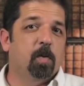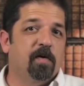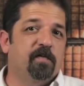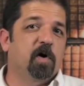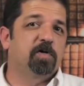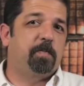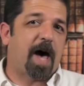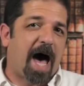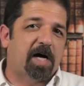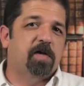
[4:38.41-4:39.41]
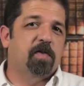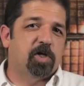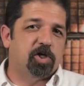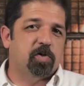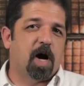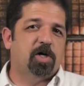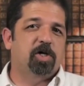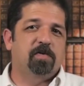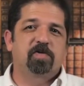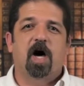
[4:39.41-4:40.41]
refers back to the
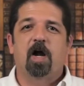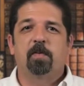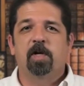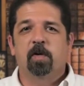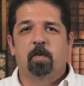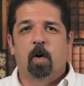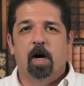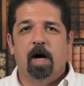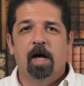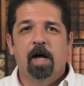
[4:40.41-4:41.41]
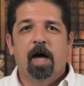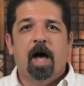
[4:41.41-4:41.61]
destruction of Sodom and Gomorrah